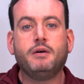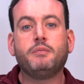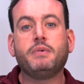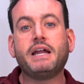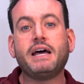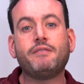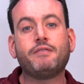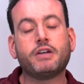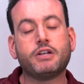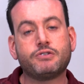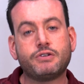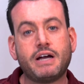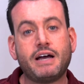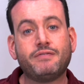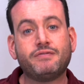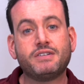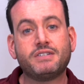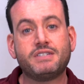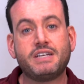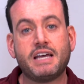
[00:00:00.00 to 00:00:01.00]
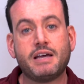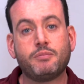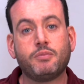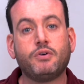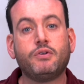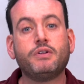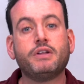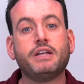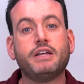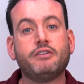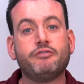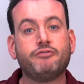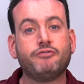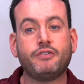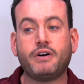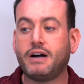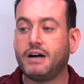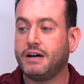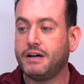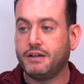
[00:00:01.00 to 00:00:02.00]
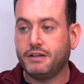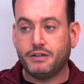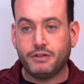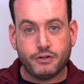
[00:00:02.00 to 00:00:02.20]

but having a drafting table, if uh,